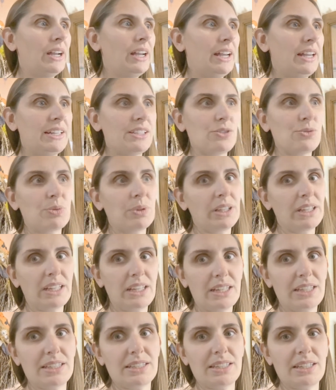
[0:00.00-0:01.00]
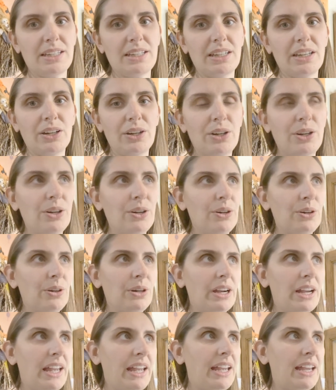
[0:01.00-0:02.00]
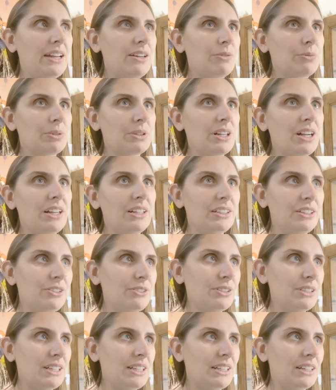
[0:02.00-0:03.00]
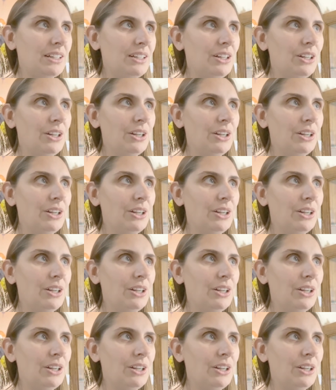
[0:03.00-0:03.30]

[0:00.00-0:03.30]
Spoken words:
it's really easy, and we're not using,